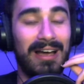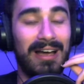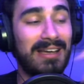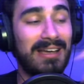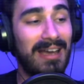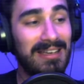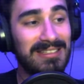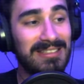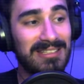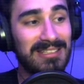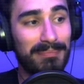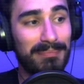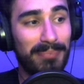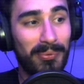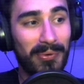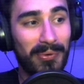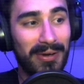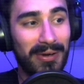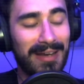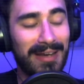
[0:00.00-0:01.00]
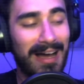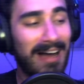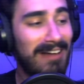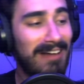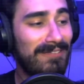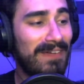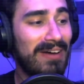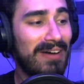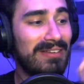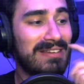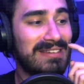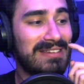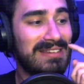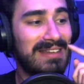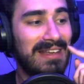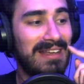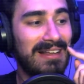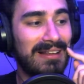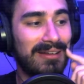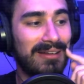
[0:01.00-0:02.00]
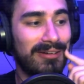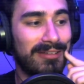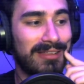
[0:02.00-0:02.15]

Case in point, I found this neat little